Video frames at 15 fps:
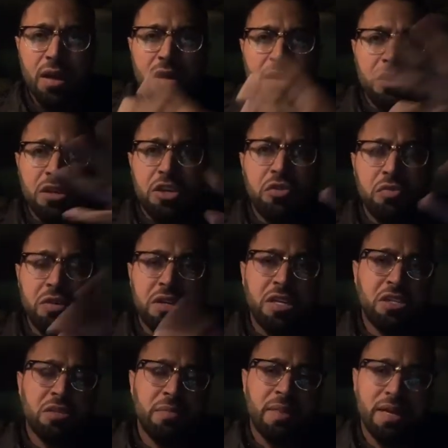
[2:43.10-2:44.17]
You need
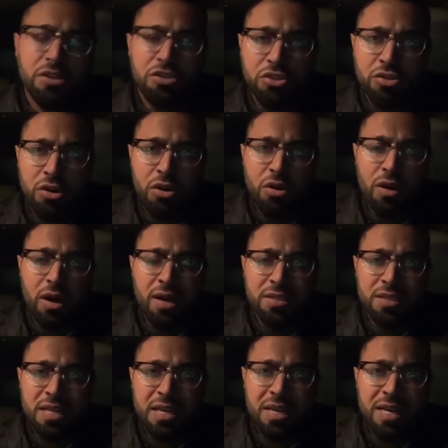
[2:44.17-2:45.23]
to make sure, as
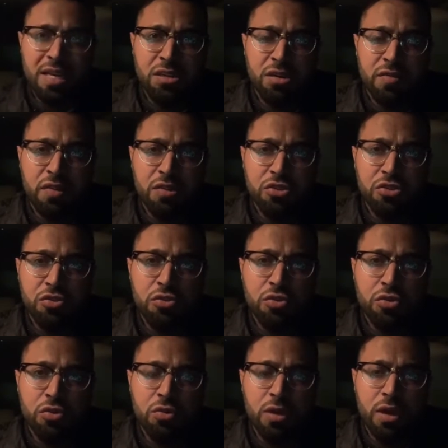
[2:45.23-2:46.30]
the leader of the
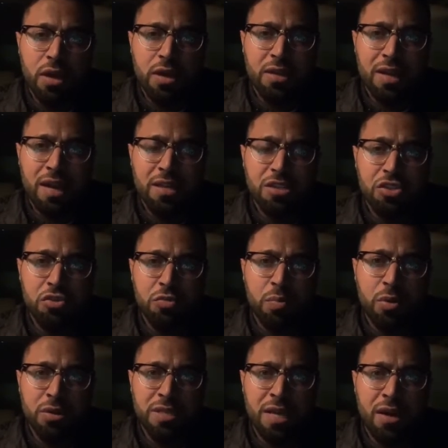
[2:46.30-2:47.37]
school, that you
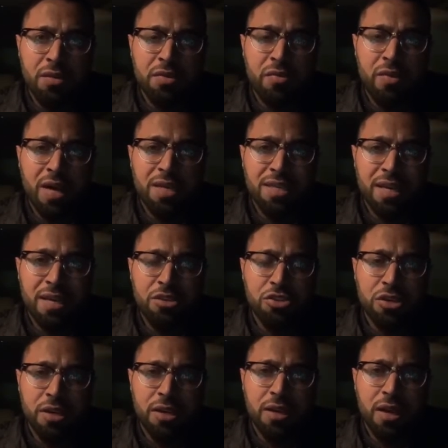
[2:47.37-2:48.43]
put out the right
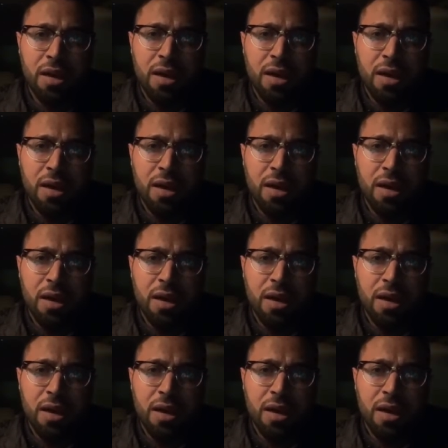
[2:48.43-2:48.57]
energy.